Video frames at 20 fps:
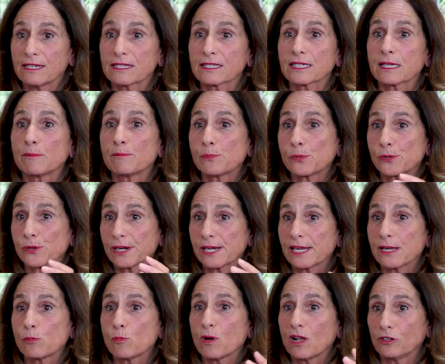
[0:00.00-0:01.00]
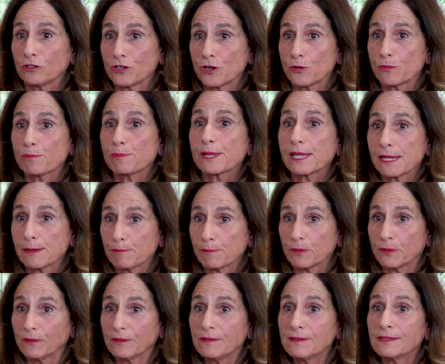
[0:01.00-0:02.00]
some pretty well-known
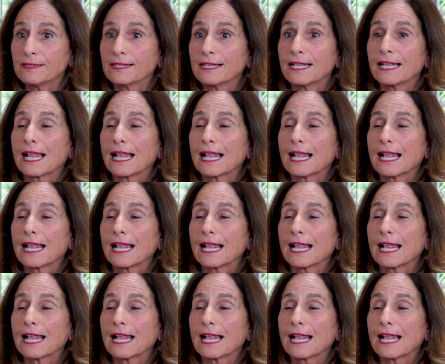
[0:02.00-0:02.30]
people,